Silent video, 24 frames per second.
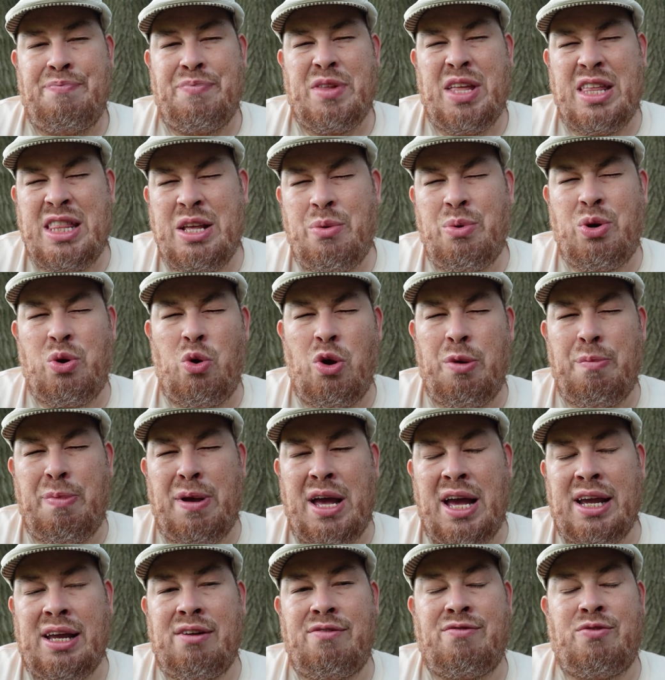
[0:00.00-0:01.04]
And they were going
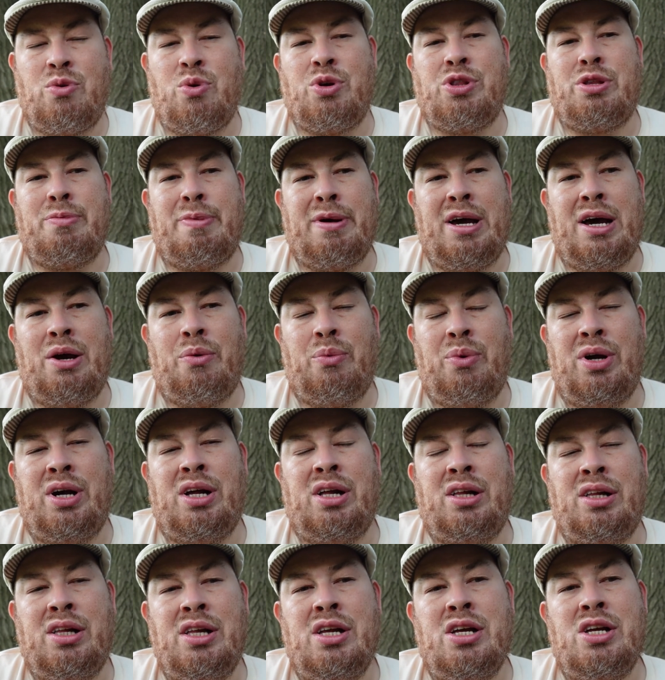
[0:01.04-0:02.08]
back and forth about,
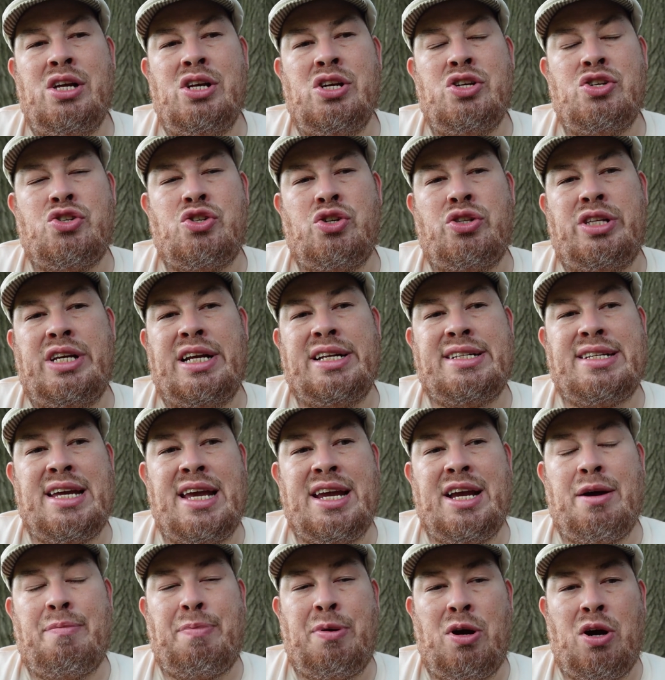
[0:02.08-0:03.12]
well, should they
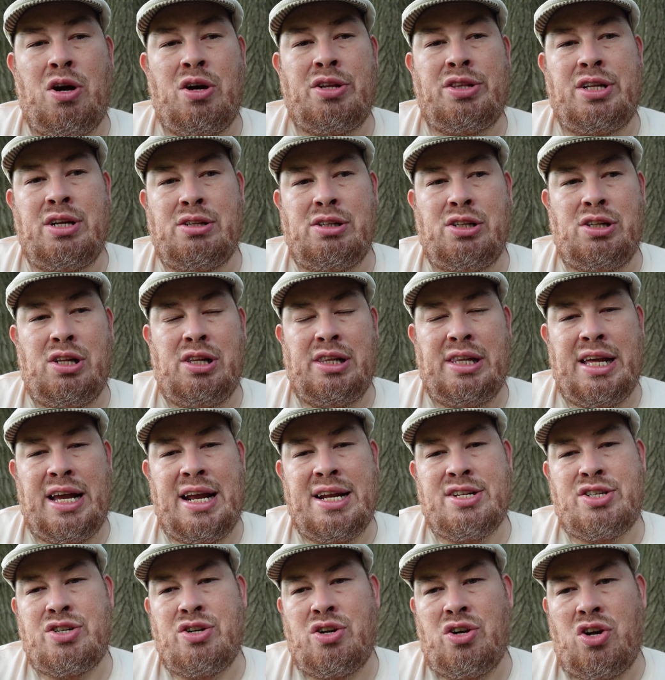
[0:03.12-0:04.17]
take apart their little
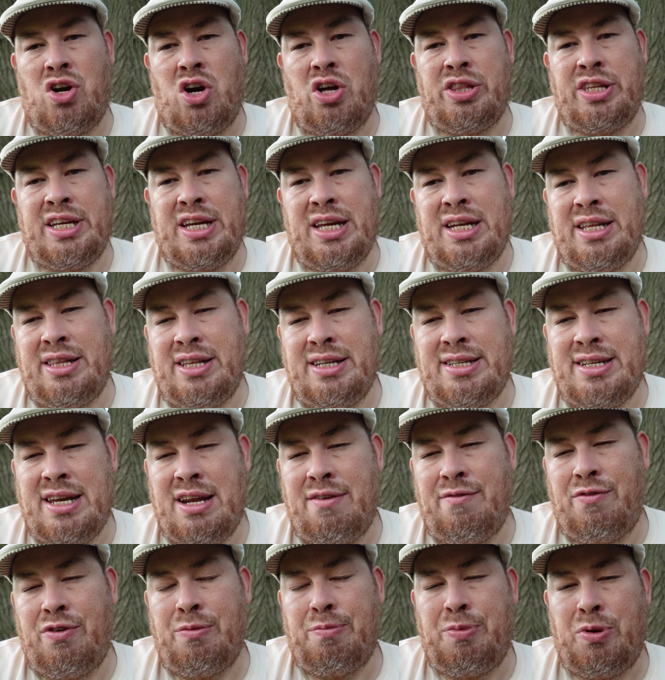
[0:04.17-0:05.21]
lantern on the end of the
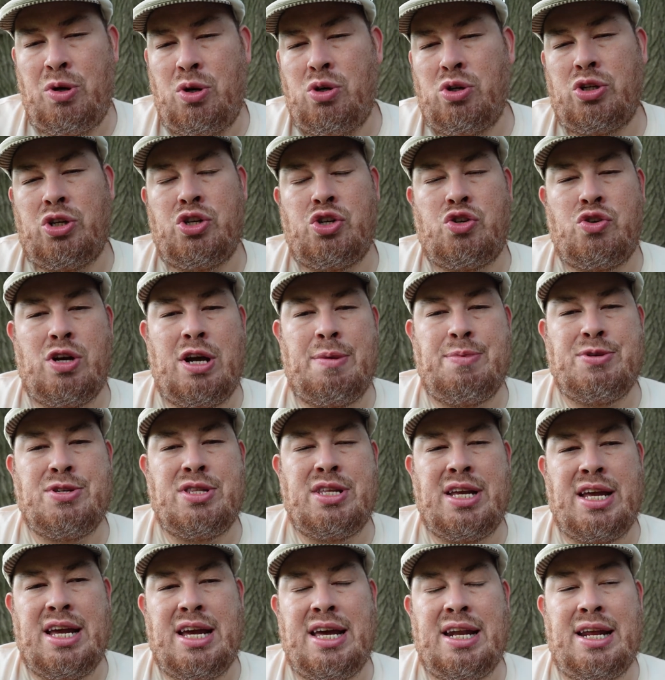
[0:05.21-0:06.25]
ten-foot pole
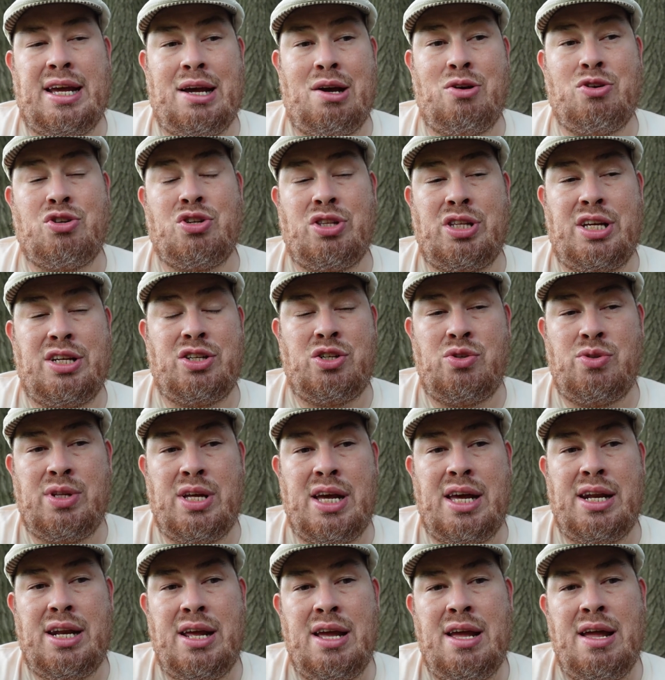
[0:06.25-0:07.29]
contraption they had? How should they do
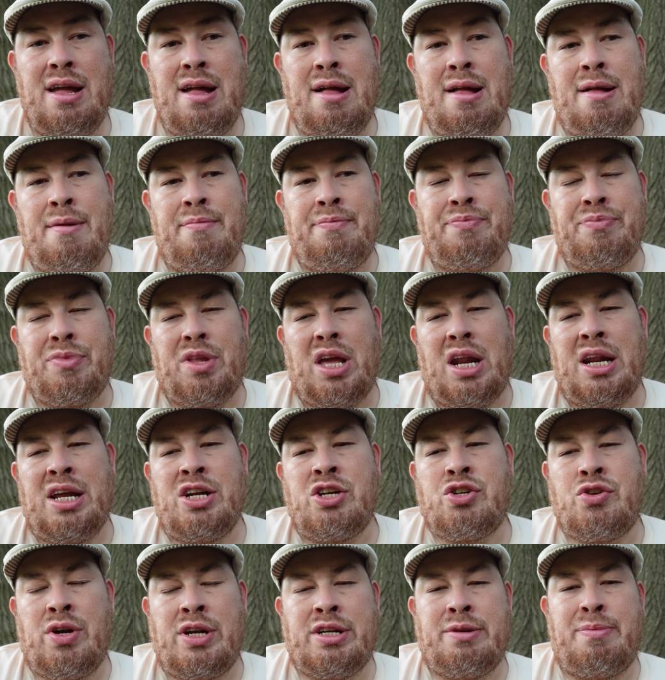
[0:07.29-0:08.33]
that? And I
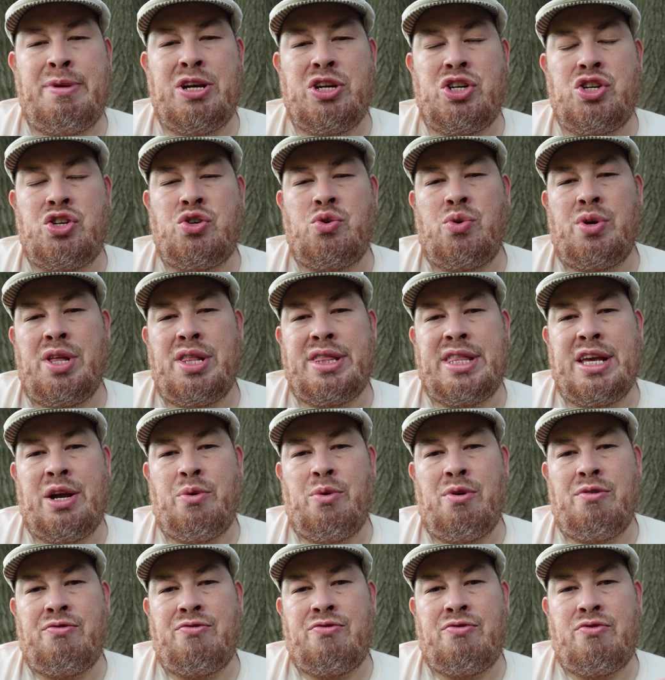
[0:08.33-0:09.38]
just tried to make sure that they
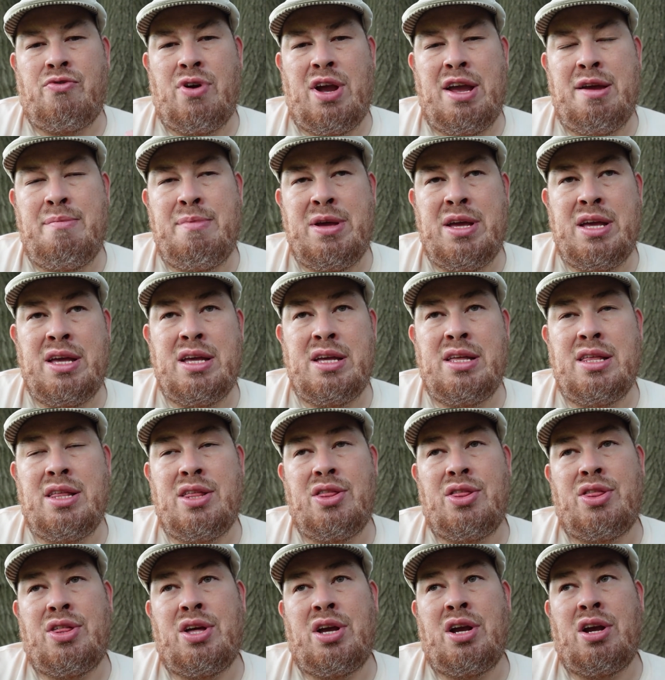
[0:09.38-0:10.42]
were framing
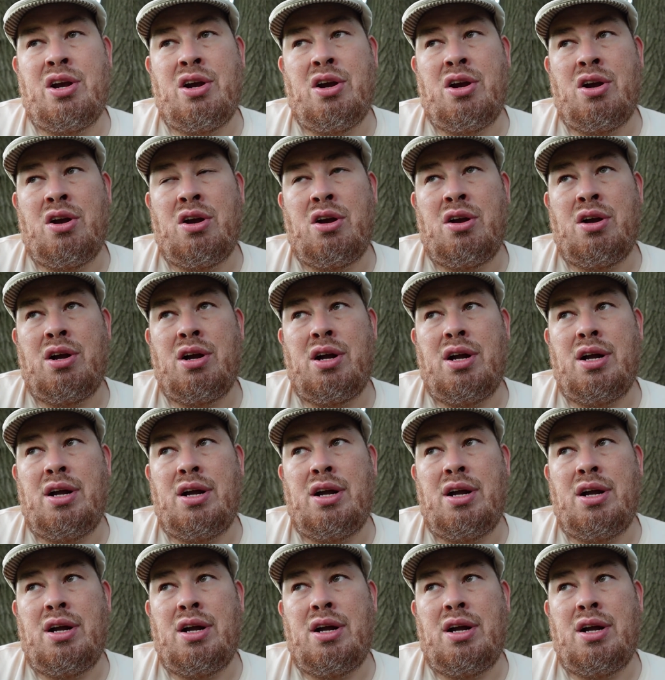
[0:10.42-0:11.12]
their